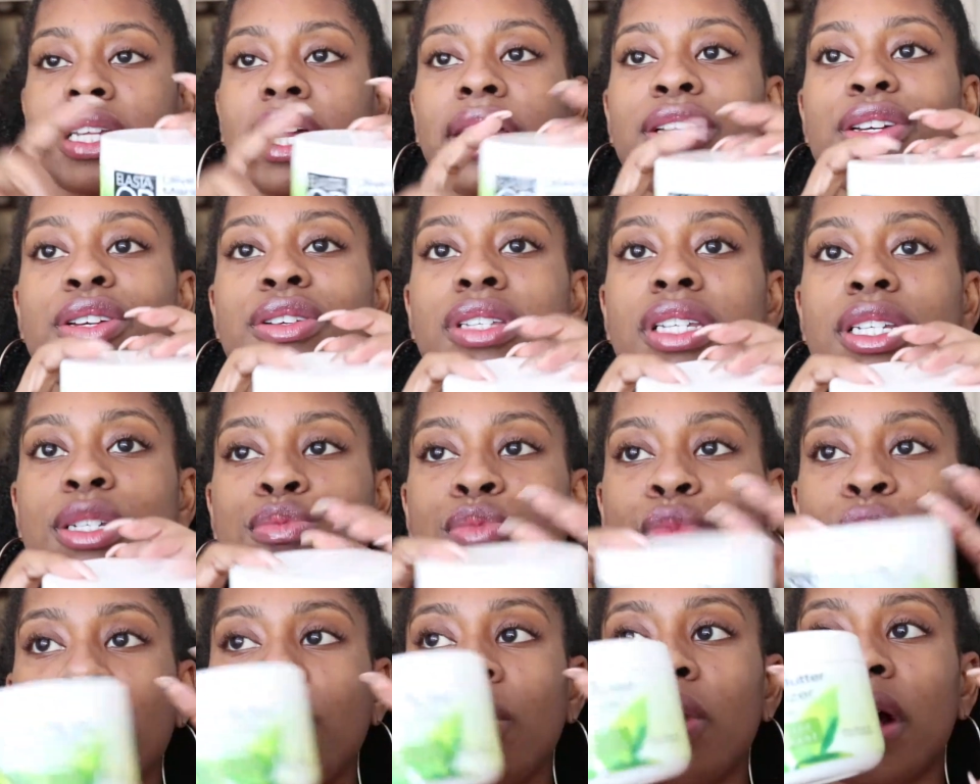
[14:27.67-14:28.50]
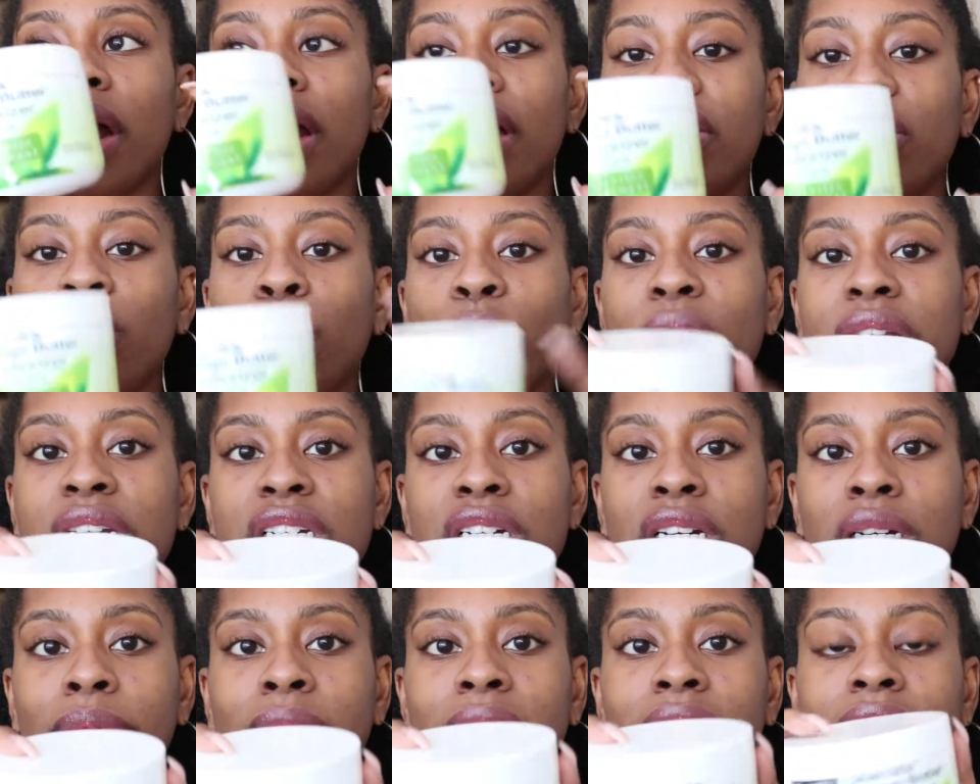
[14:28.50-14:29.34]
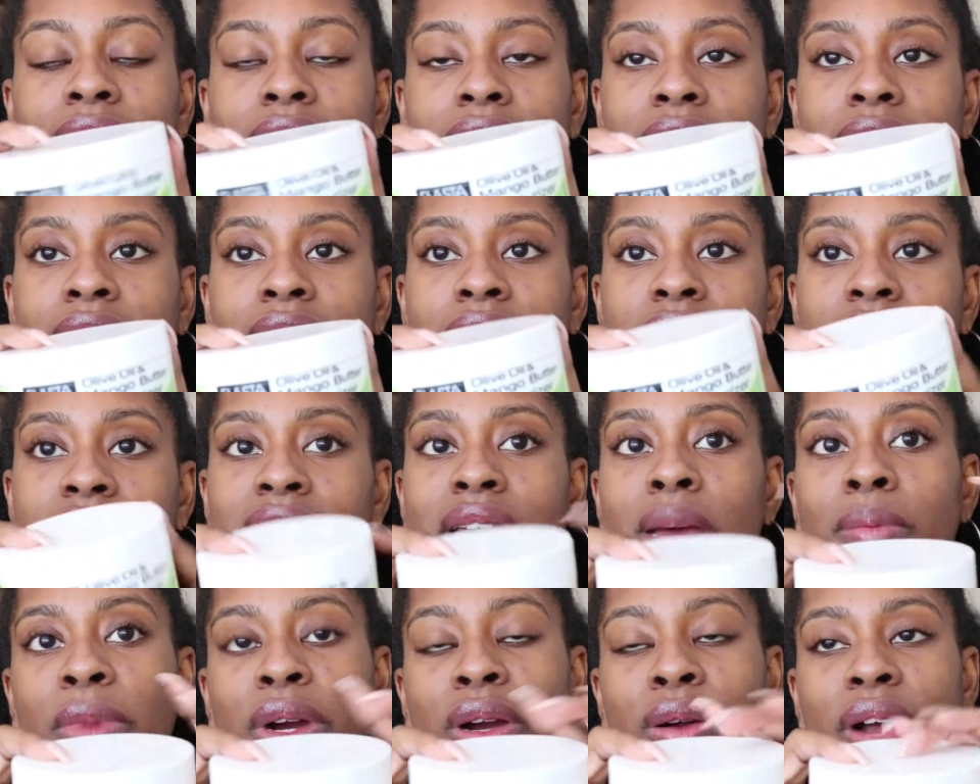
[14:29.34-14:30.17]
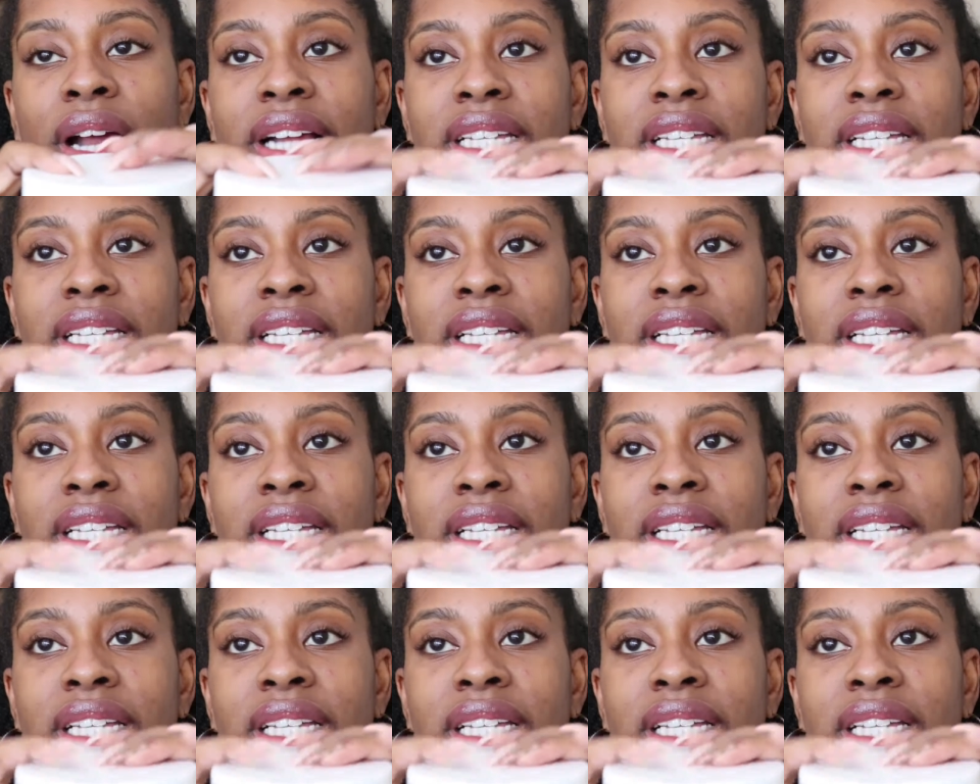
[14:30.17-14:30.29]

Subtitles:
I use this more in the winter because in the summer,